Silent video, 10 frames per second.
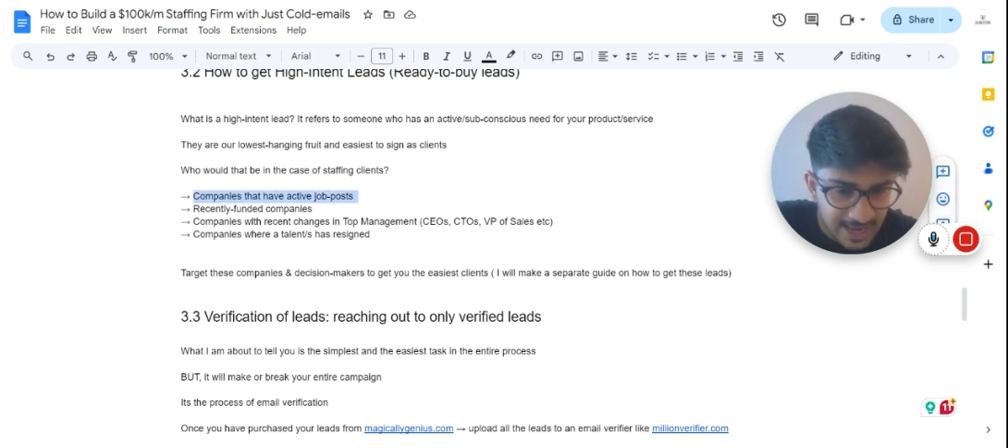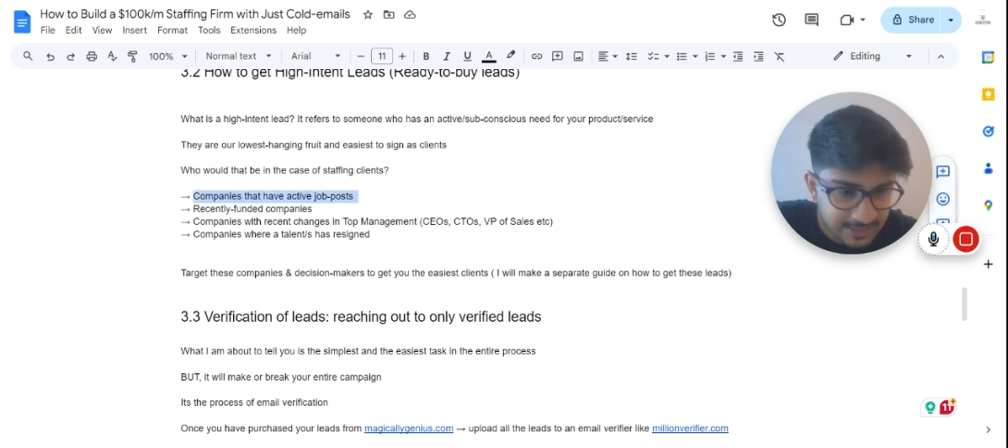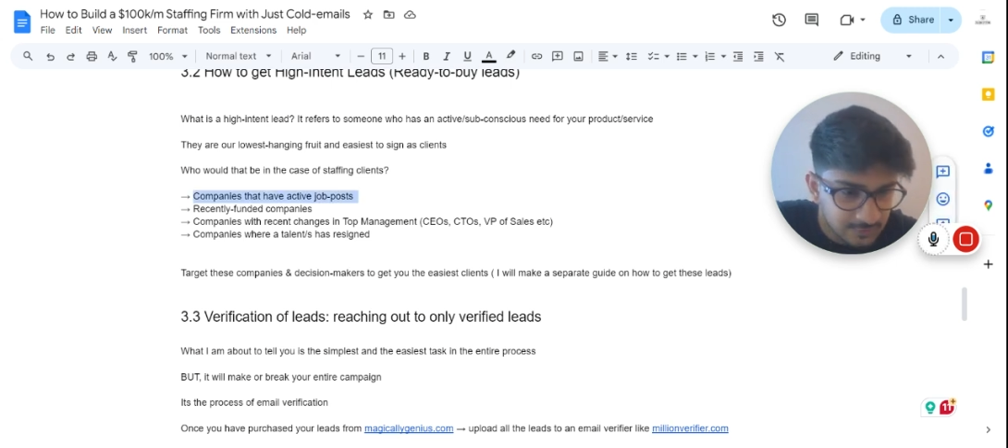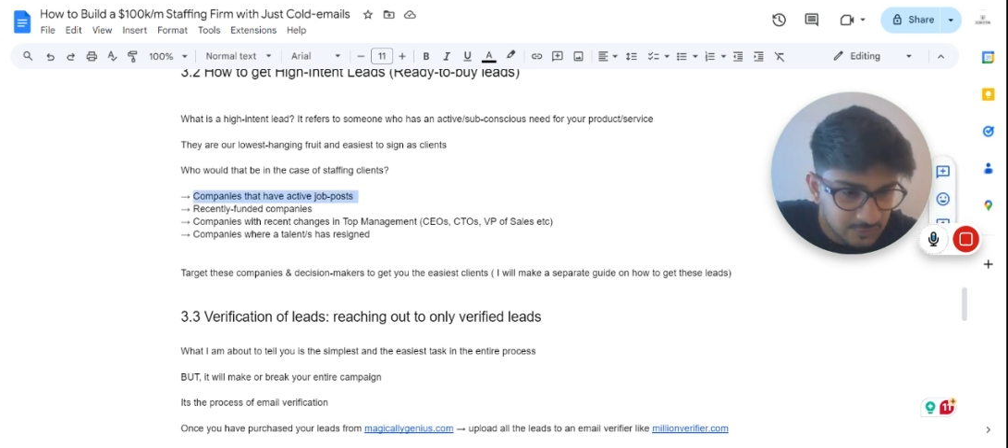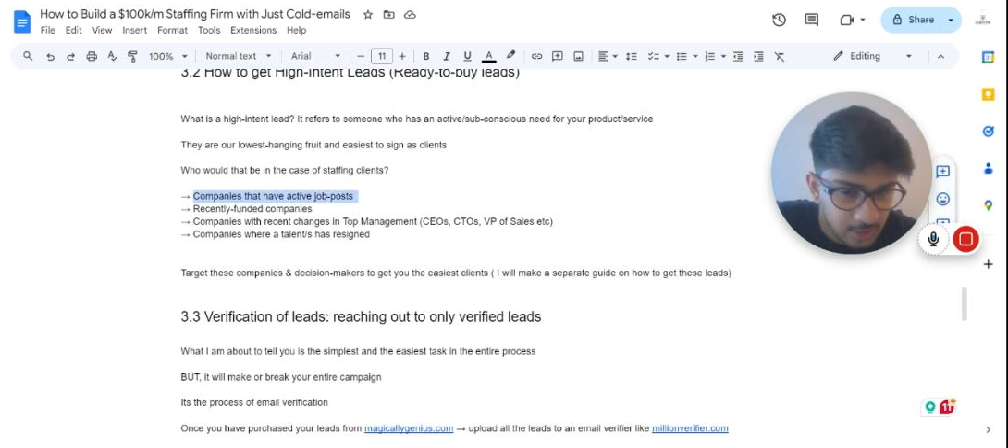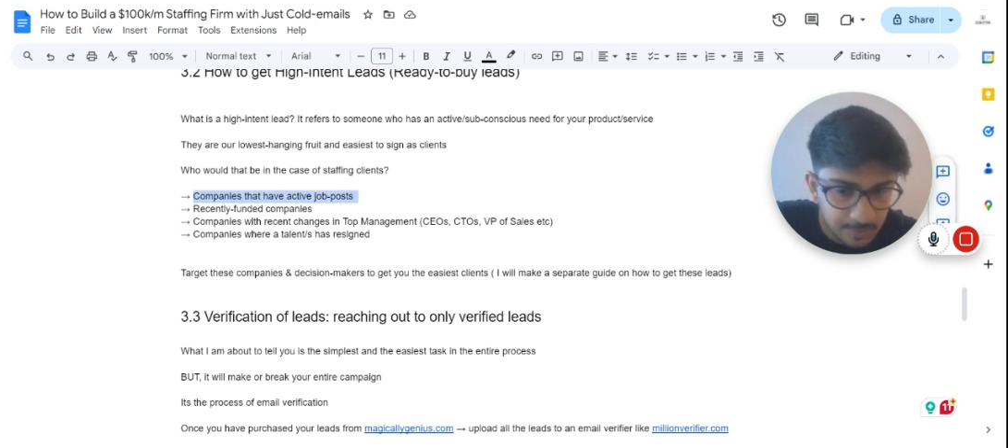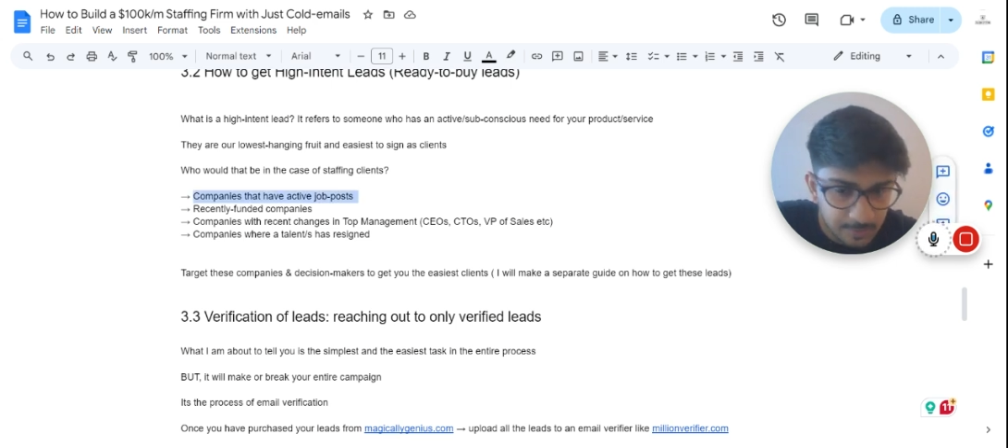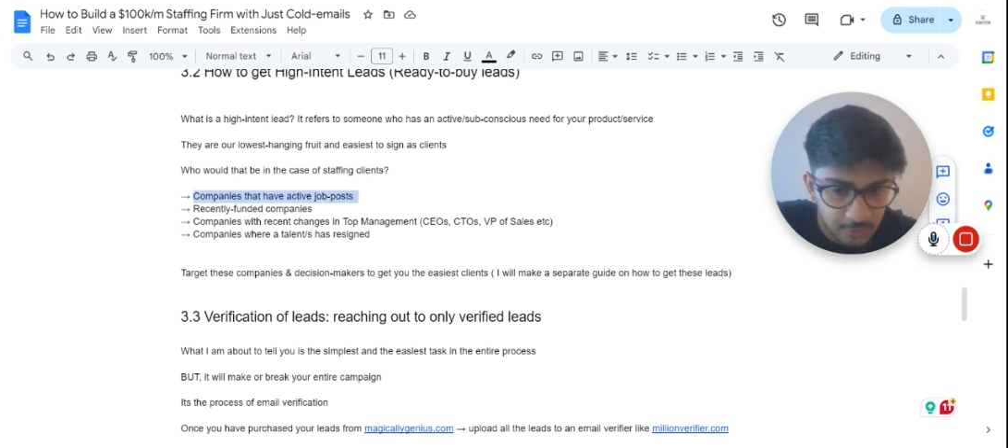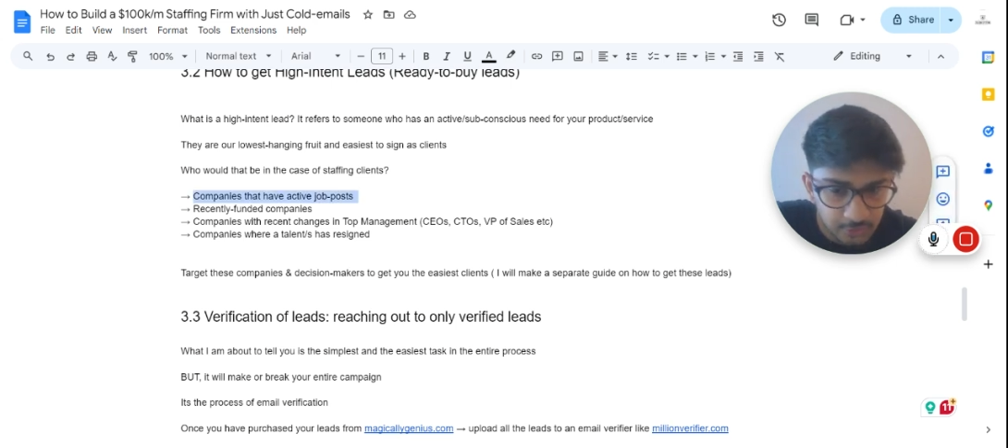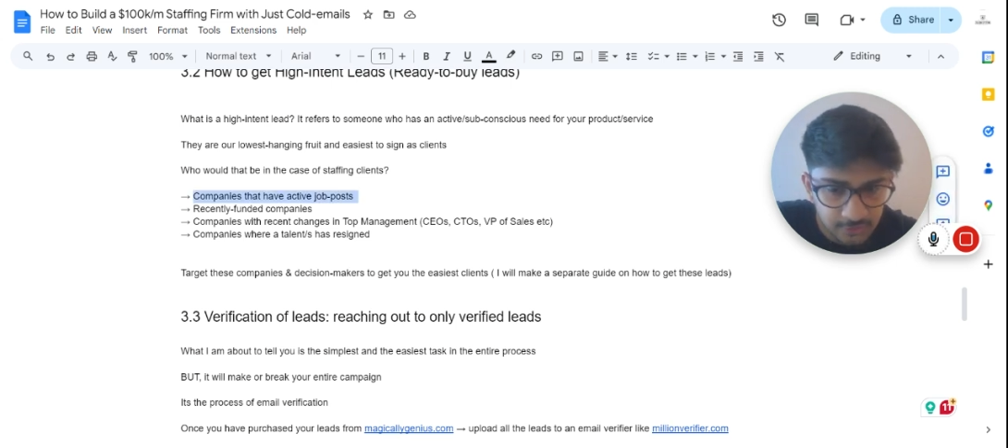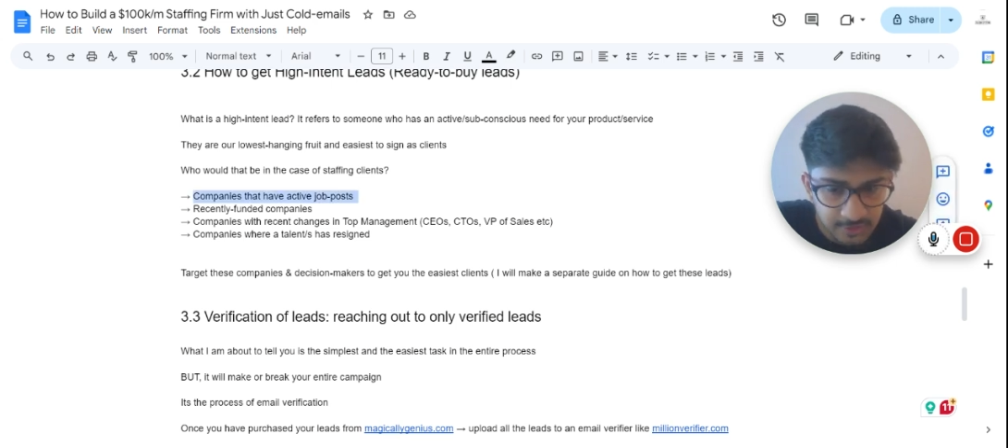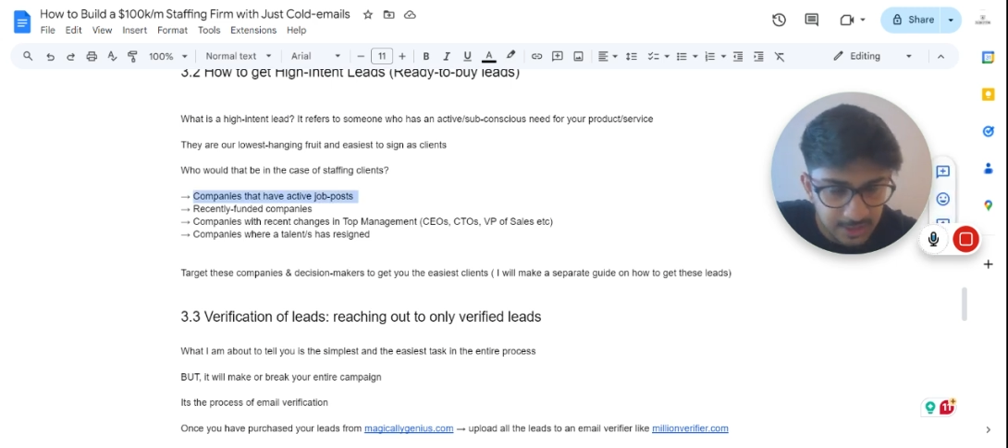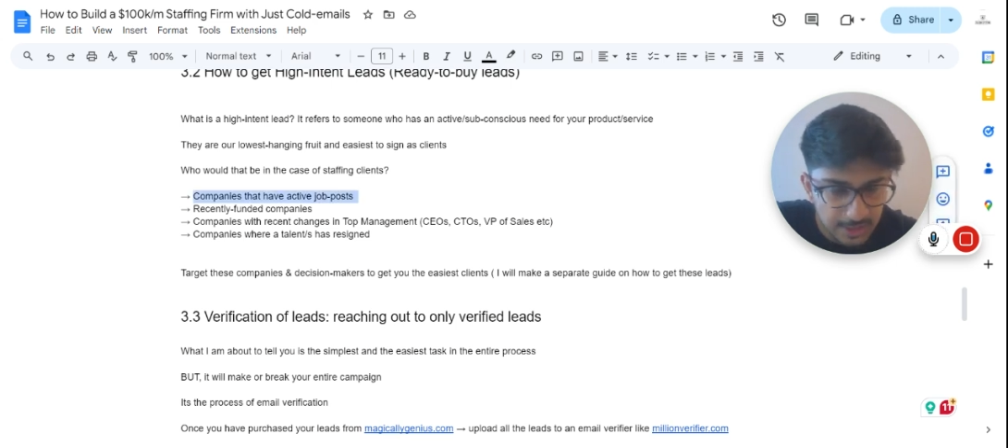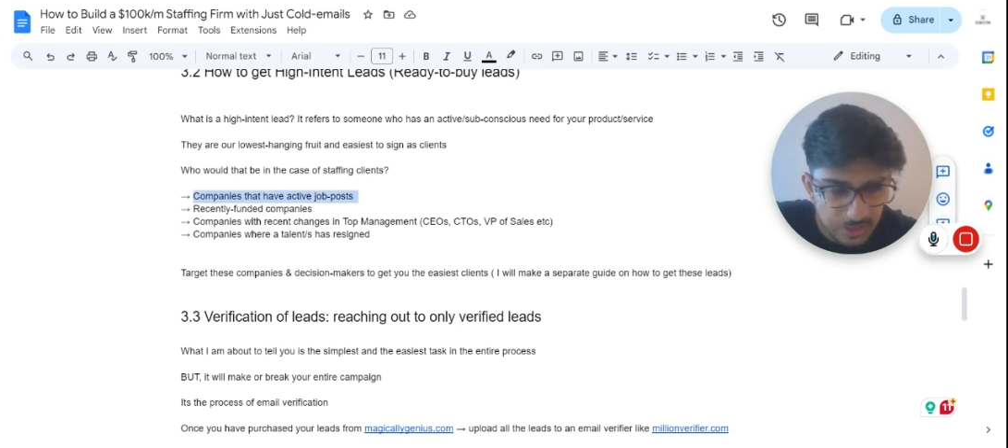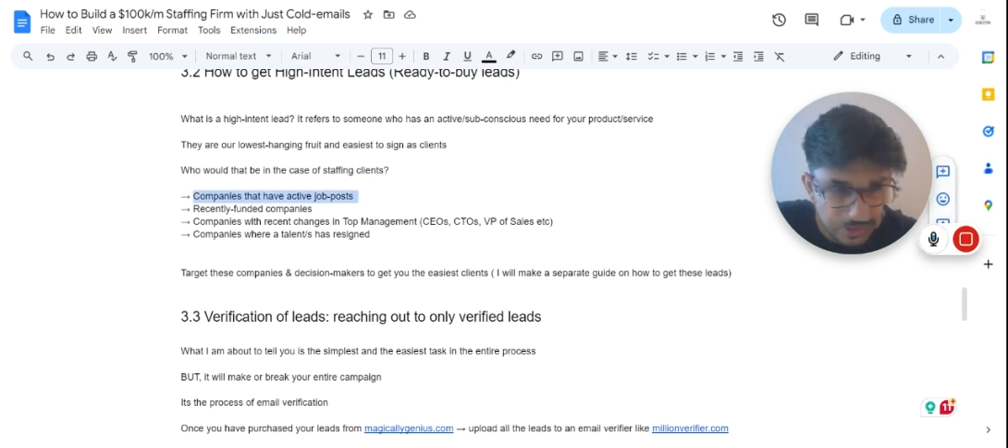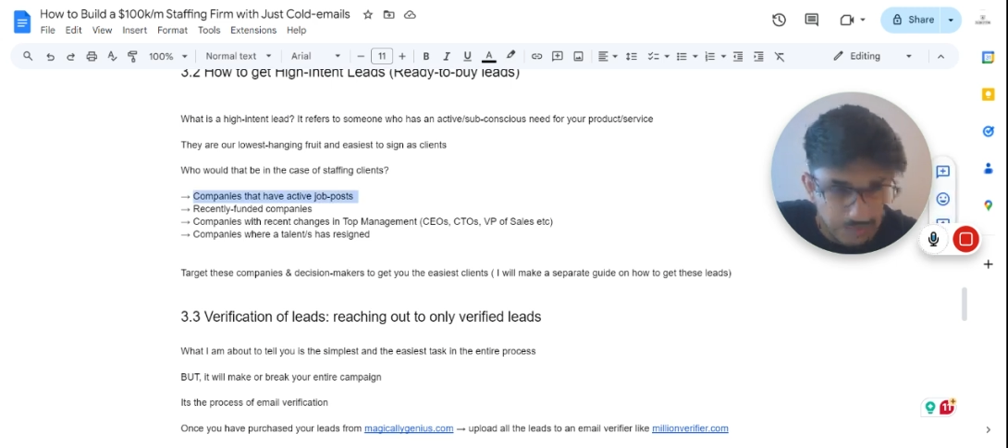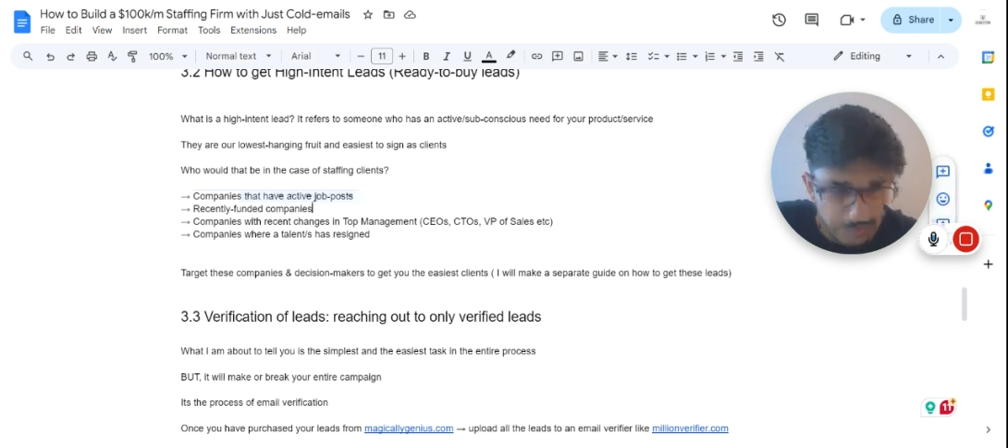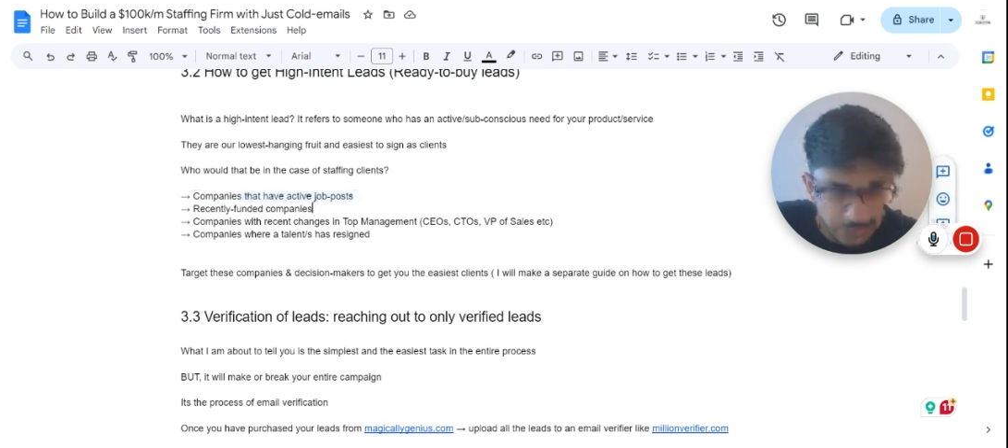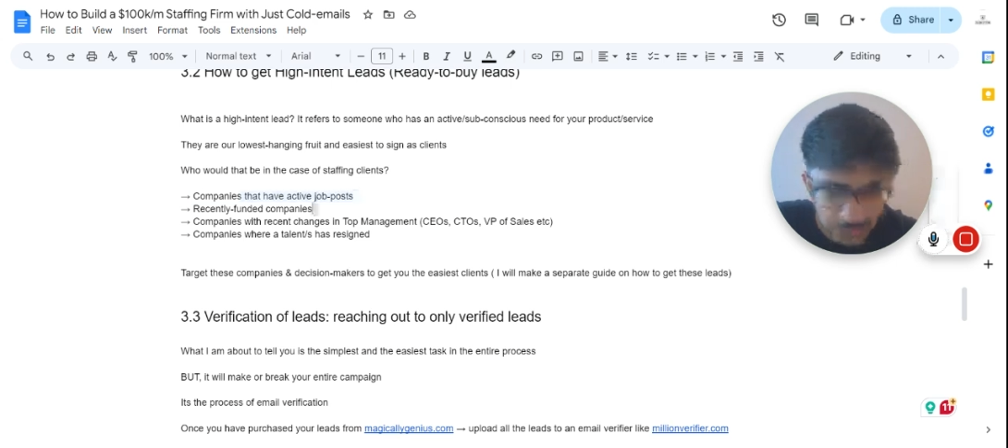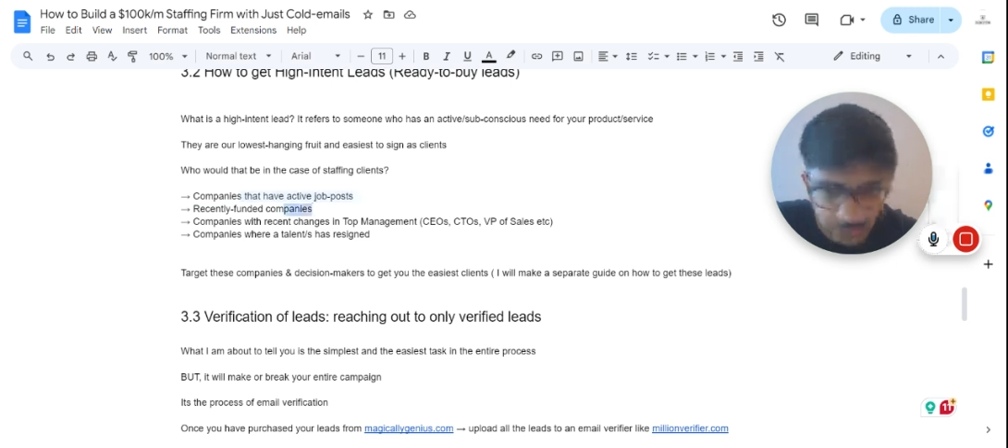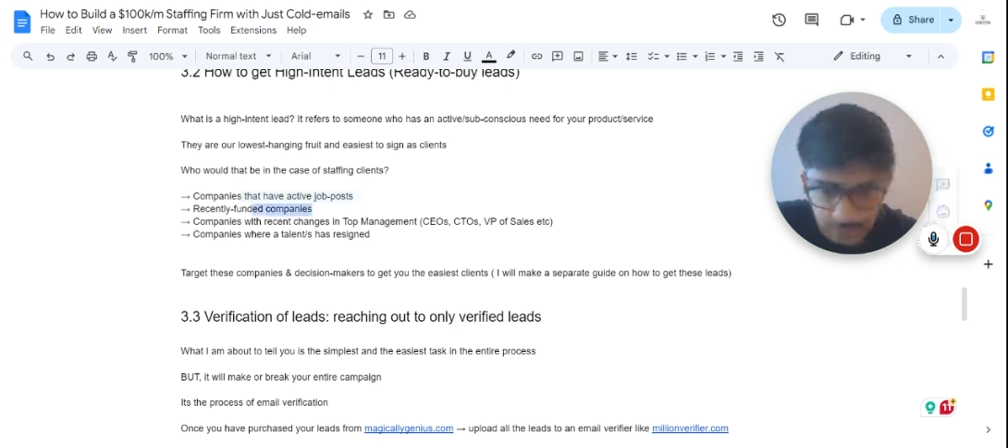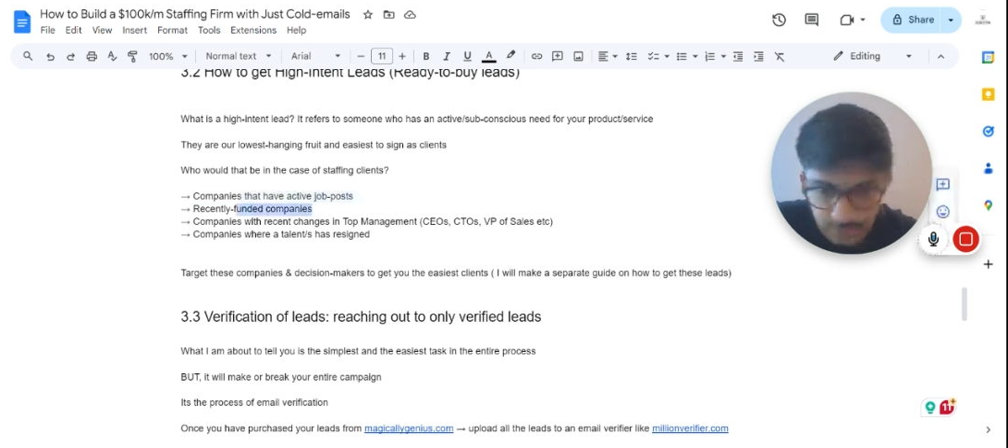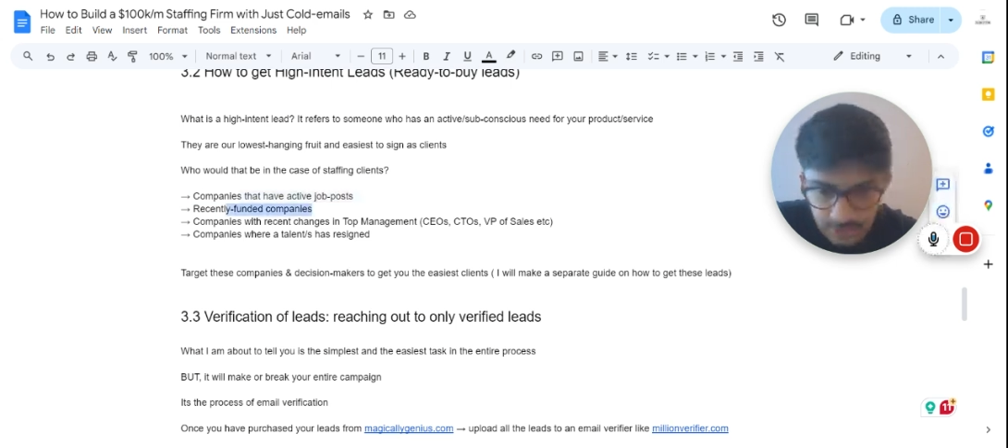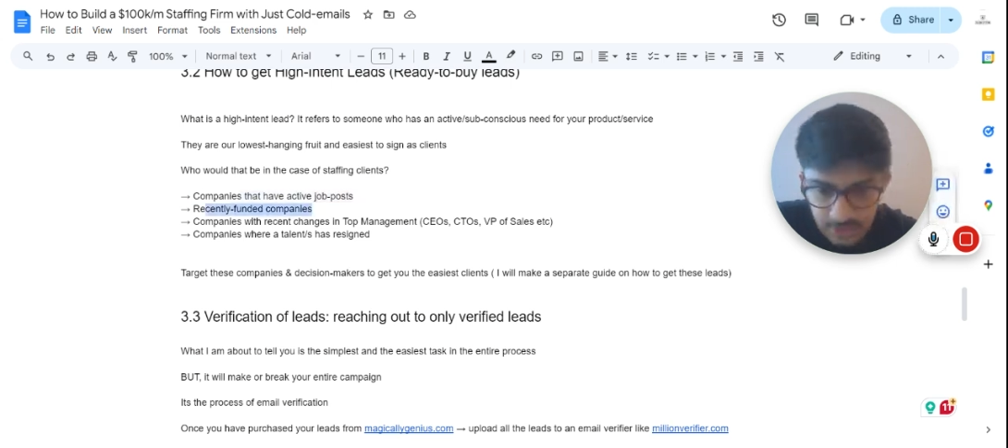active job posts that are looking to recruit,